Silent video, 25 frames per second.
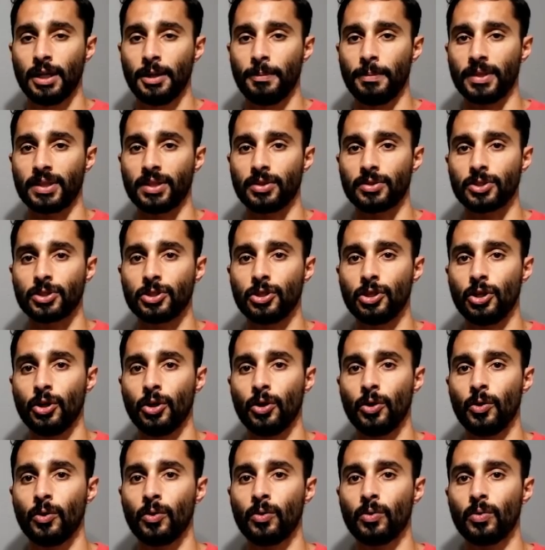but there's
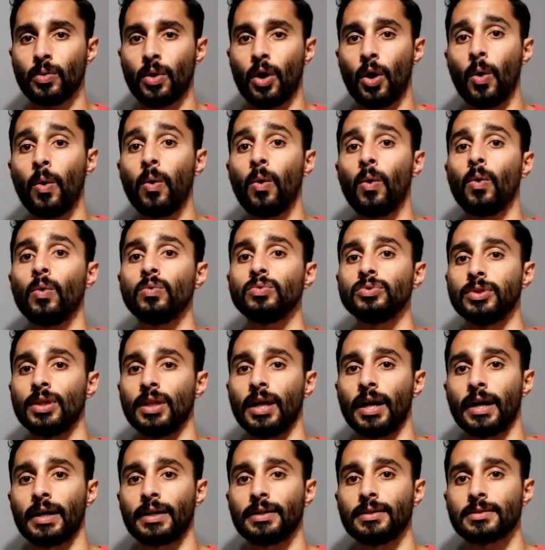no hold
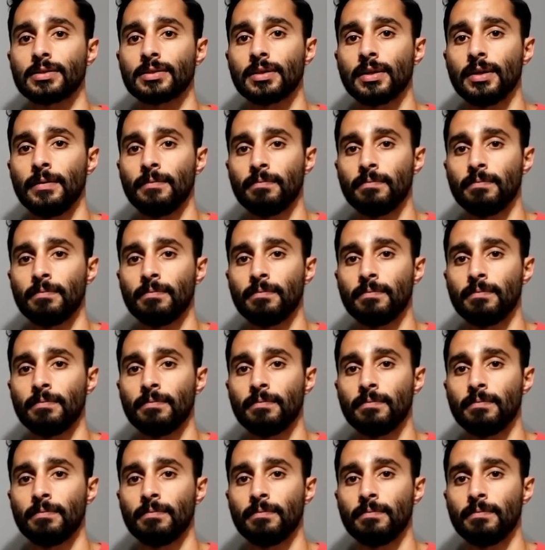lines.